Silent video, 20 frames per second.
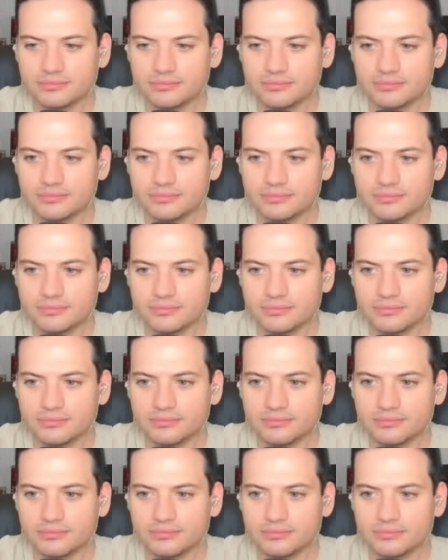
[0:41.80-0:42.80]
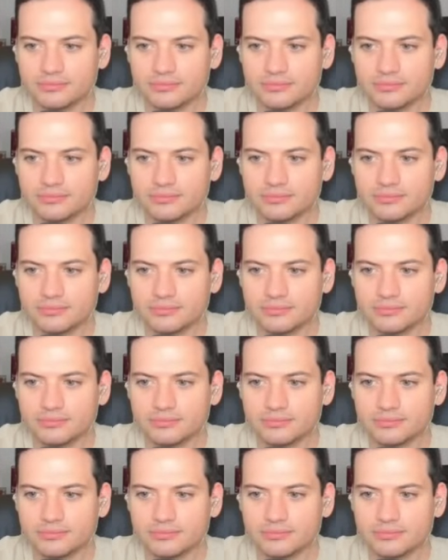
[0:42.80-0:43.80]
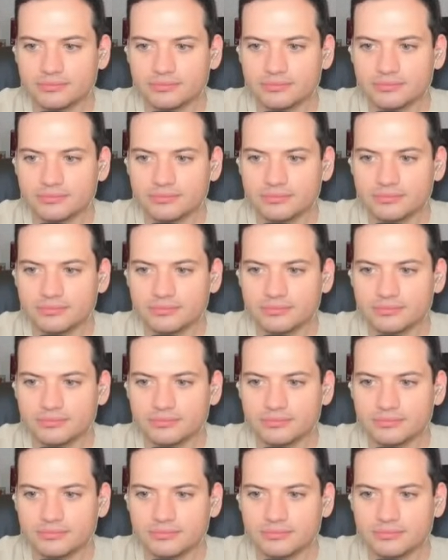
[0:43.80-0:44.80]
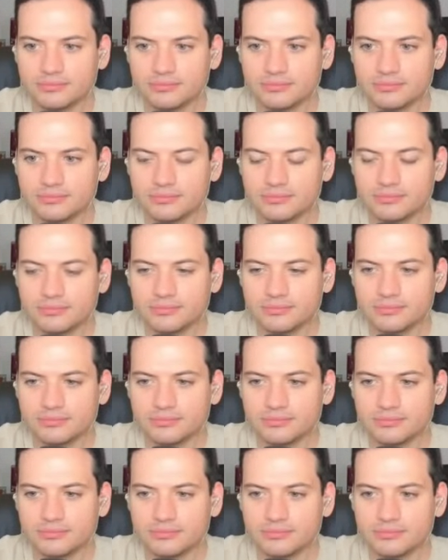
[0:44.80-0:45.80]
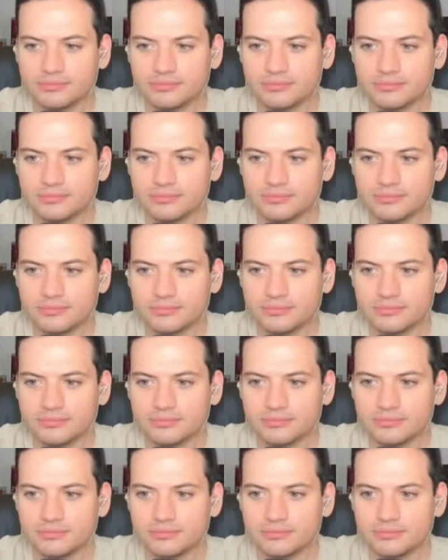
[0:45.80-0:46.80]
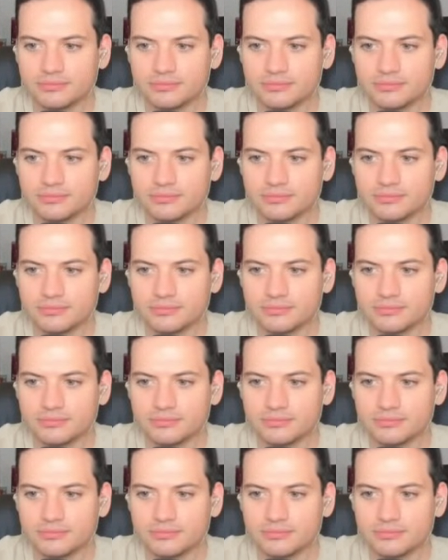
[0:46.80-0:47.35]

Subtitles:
[no speech]